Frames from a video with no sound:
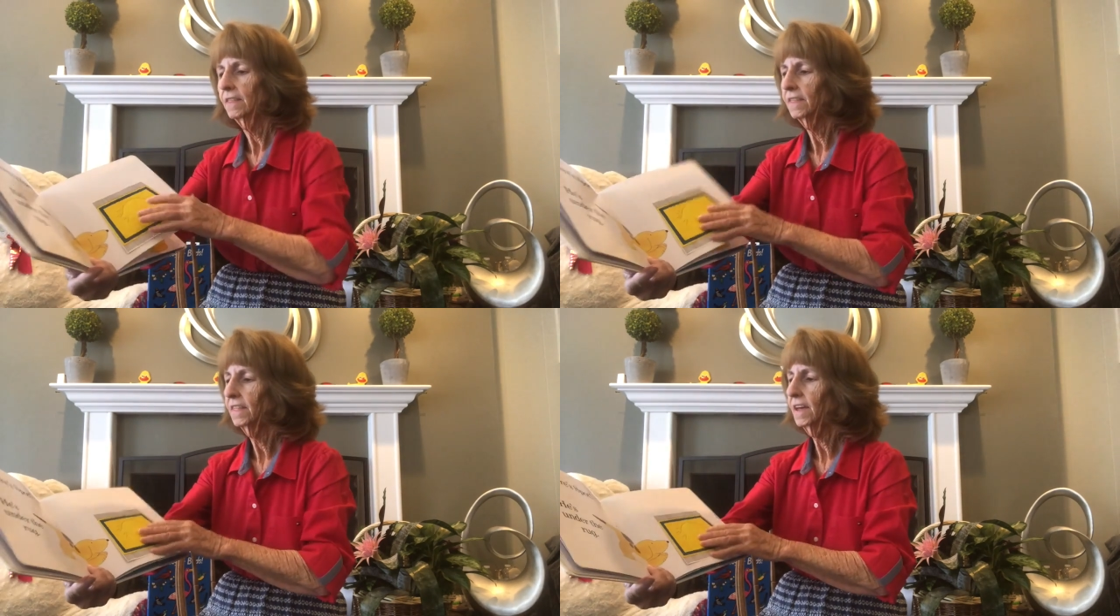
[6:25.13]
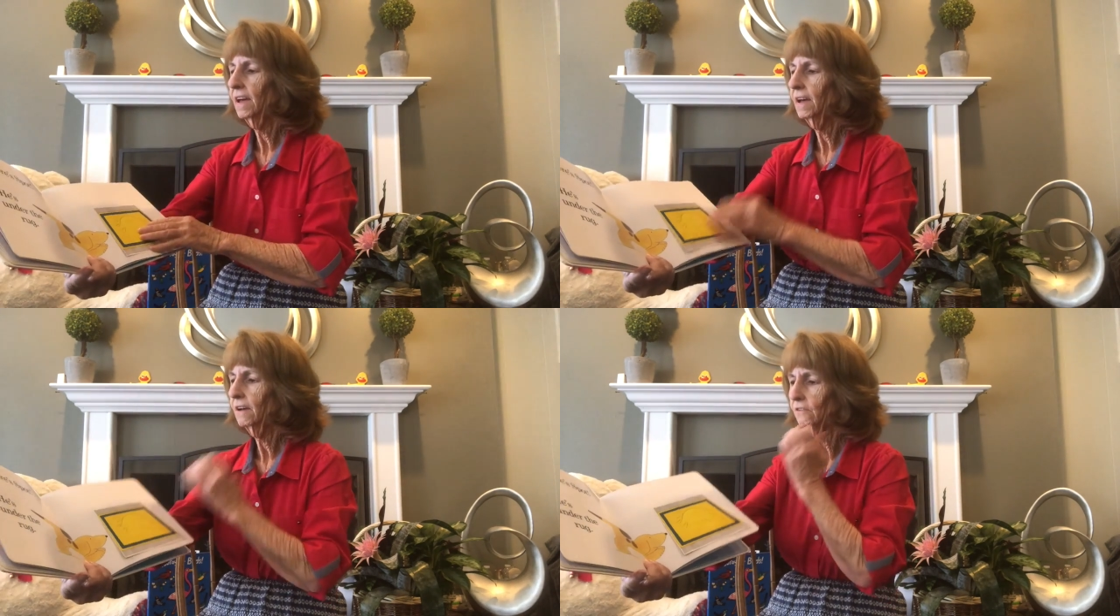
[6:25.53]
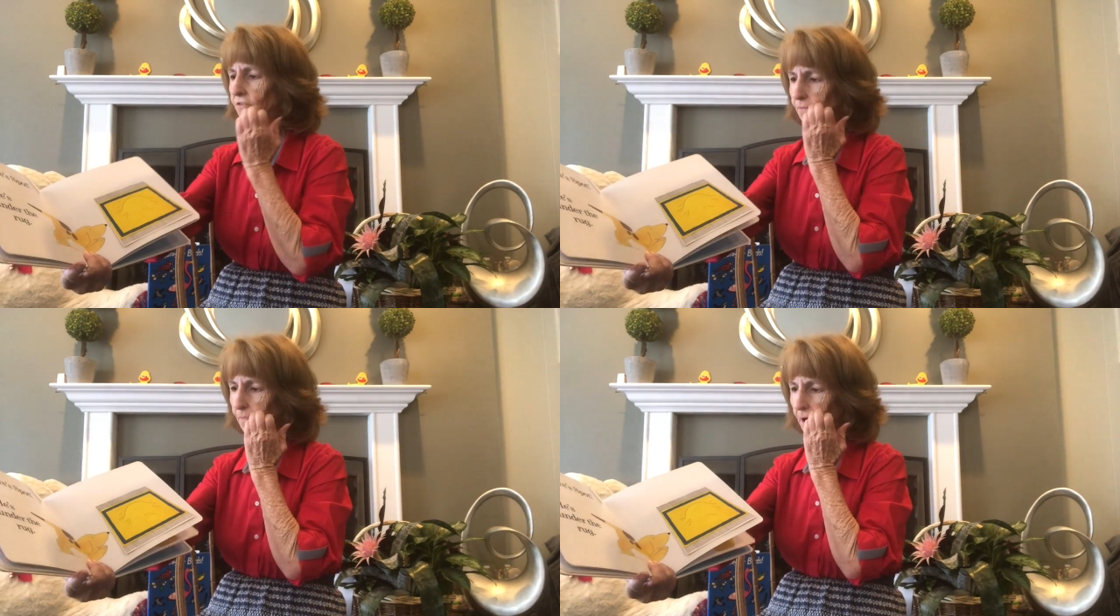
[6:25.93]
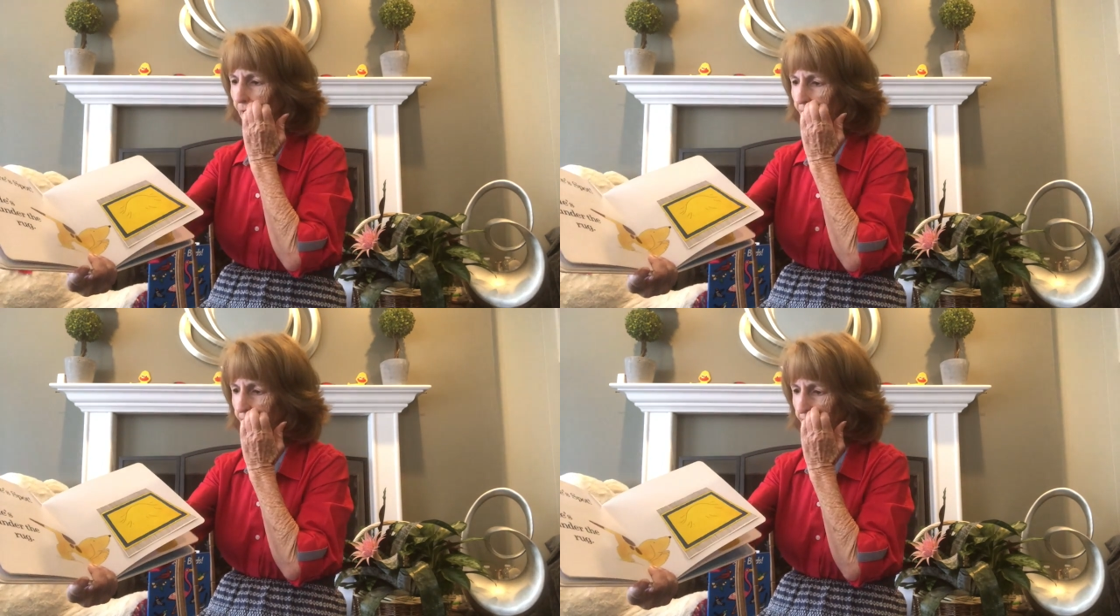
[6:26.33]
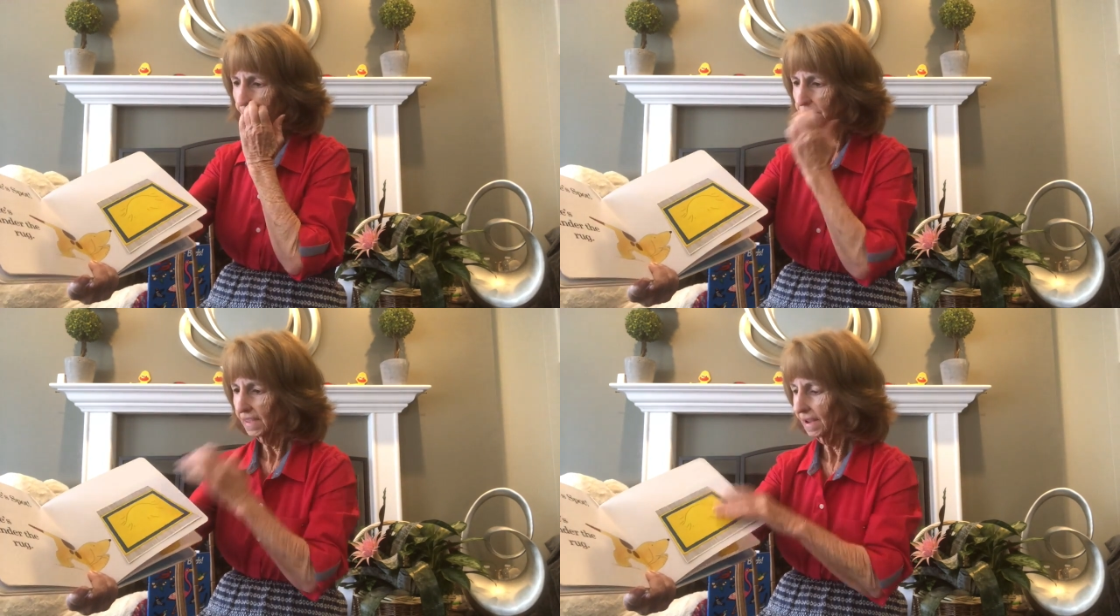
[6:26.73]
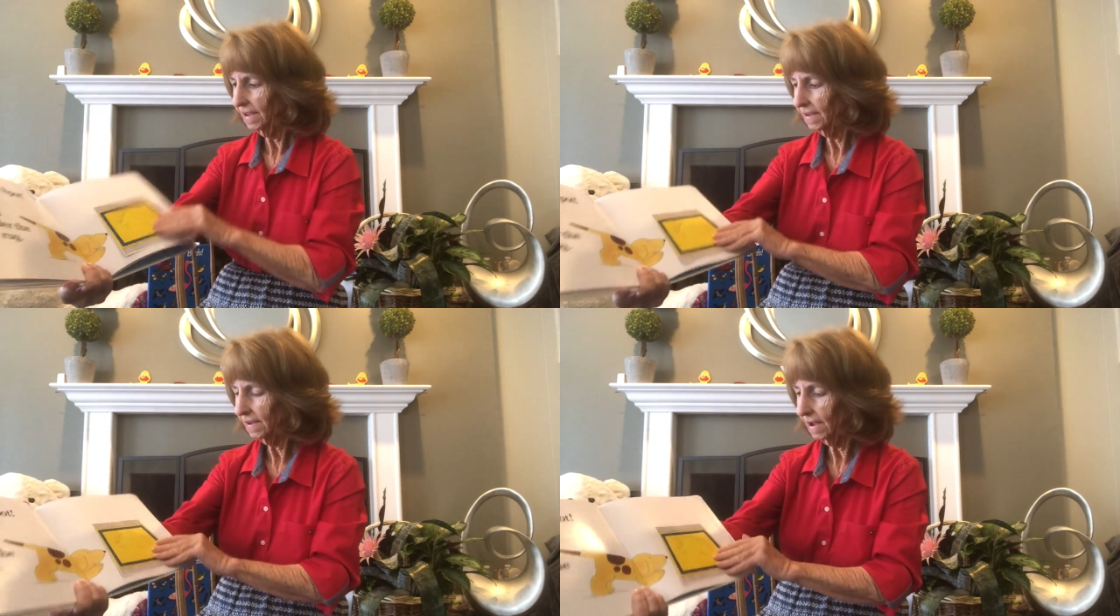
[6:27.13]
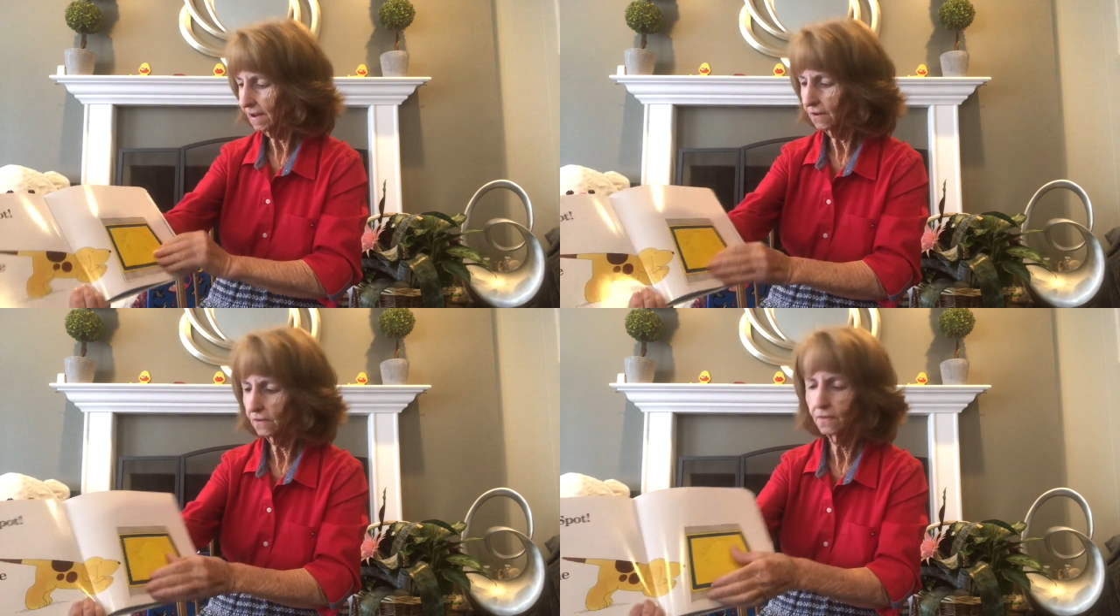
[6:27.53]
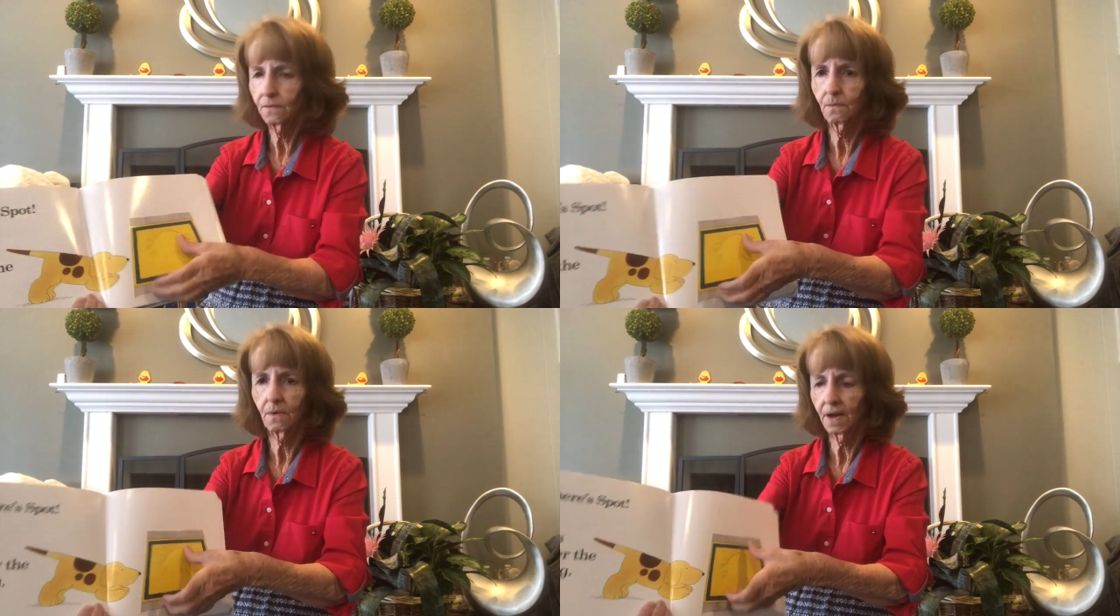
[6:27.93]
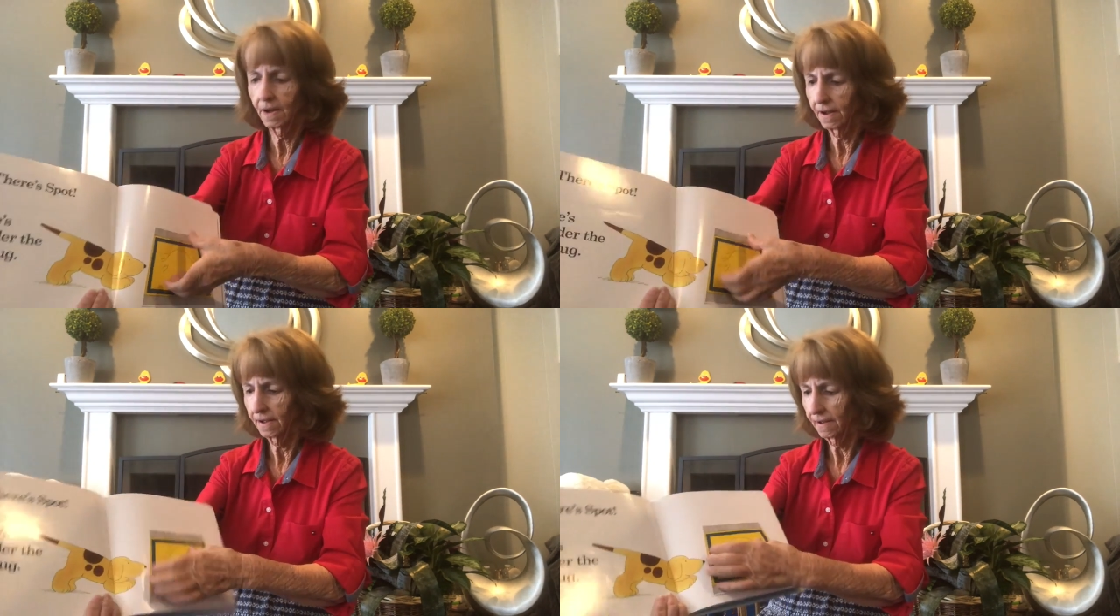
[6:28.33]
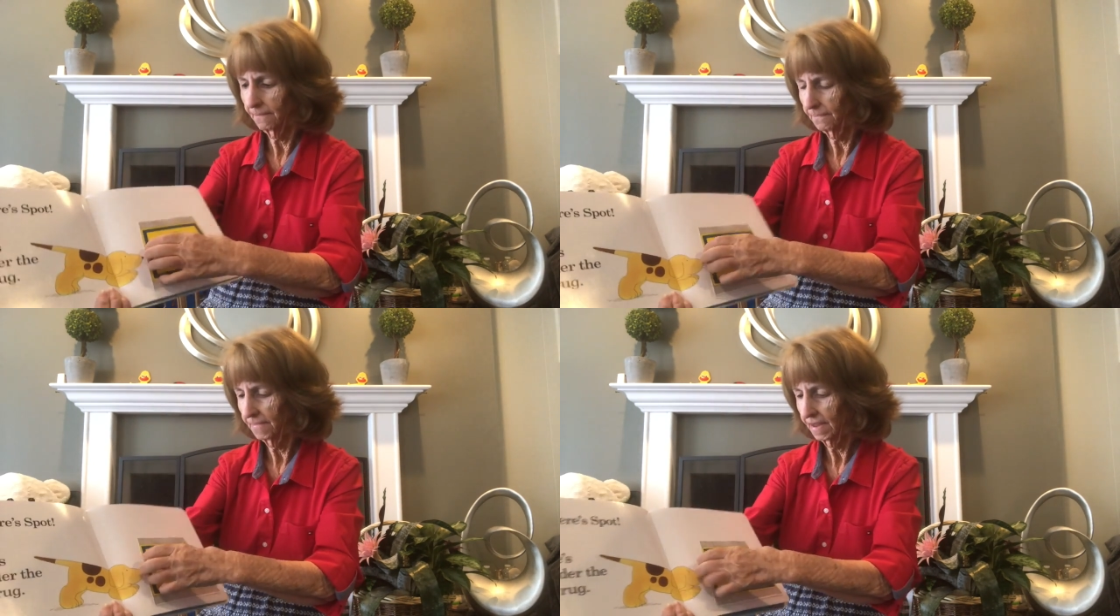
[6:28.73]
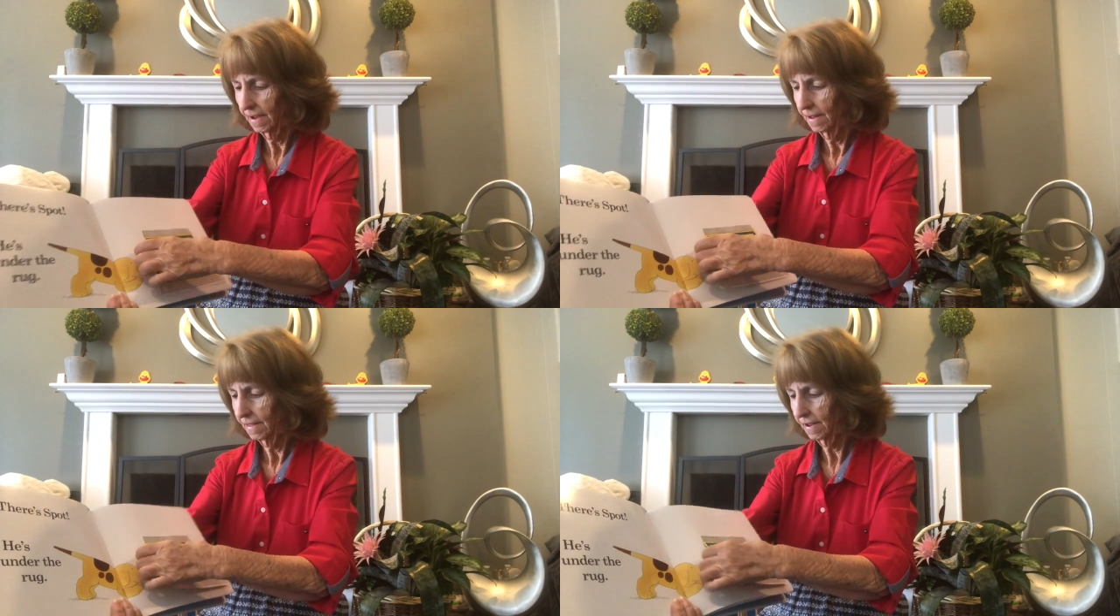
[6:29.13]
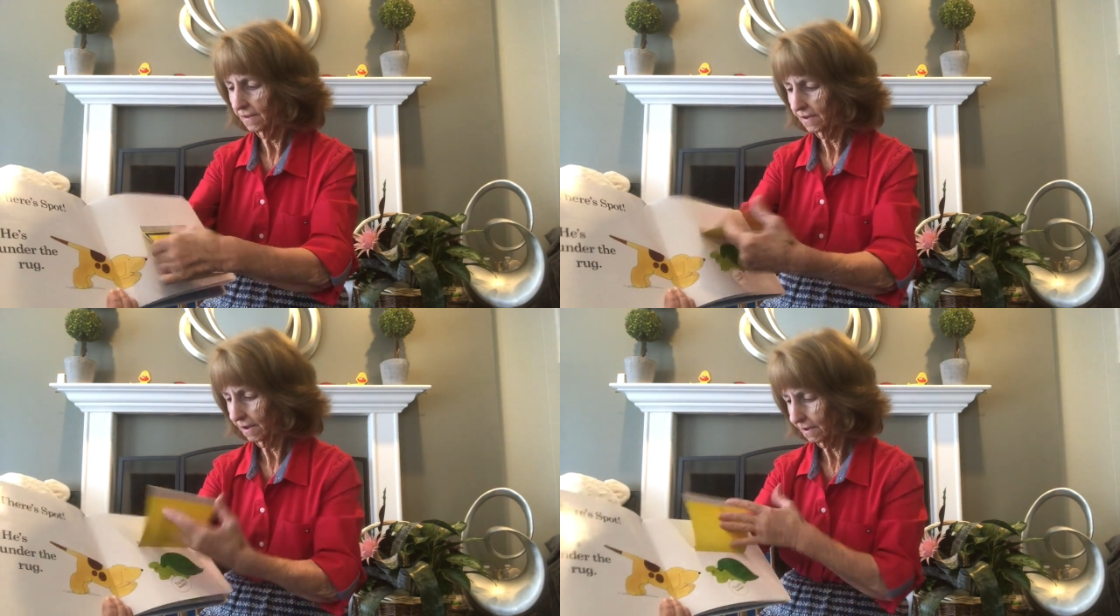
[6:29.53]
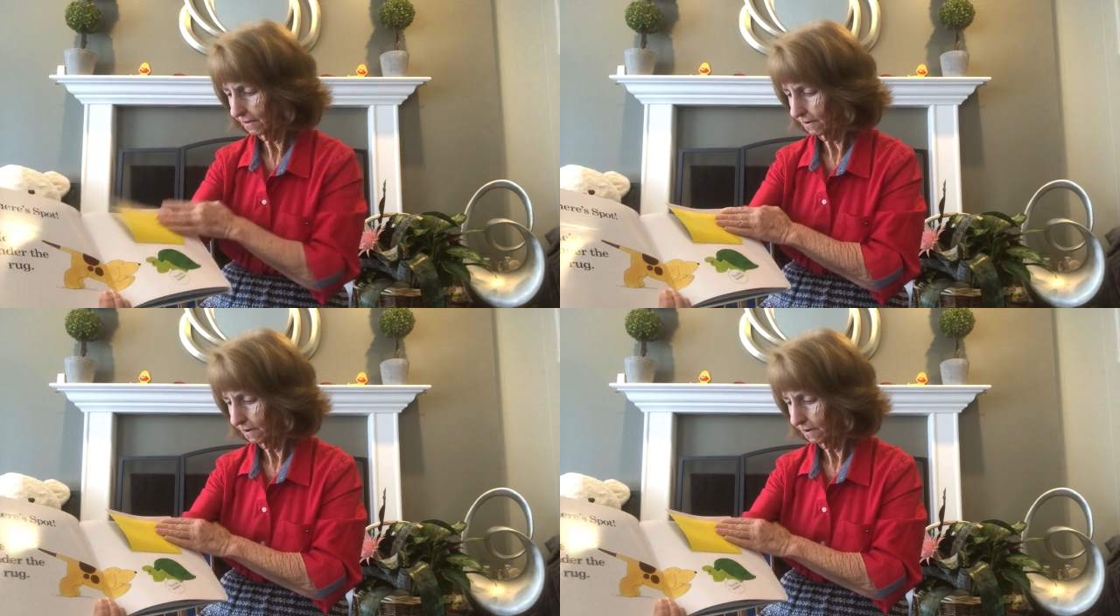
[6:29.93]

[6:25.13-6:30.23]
There, Spot. He's under the rug. Let's take a look.